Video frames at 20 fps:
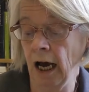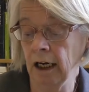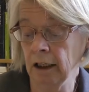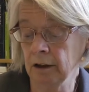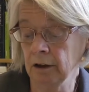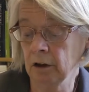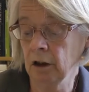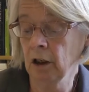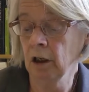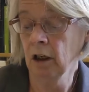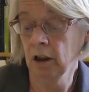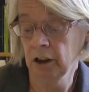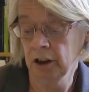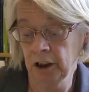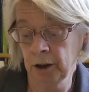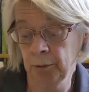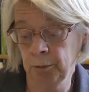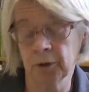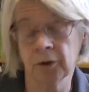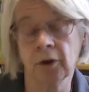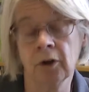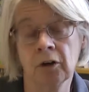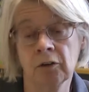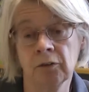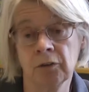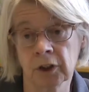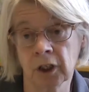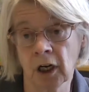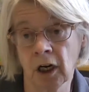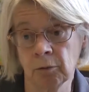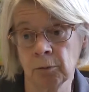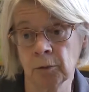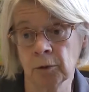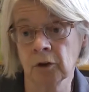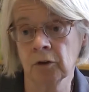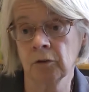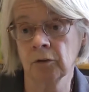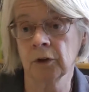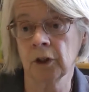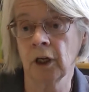and cheaper for
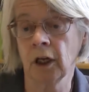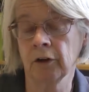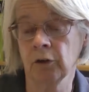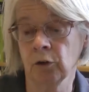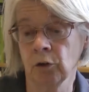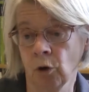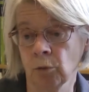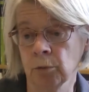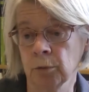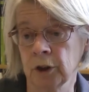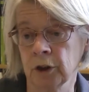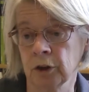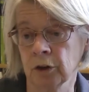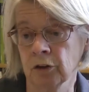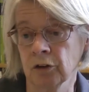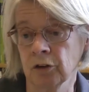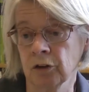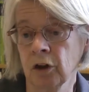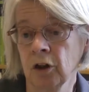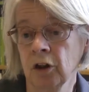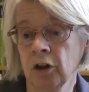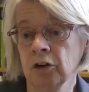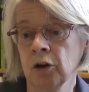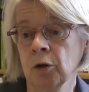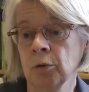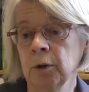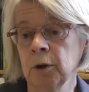government than other options.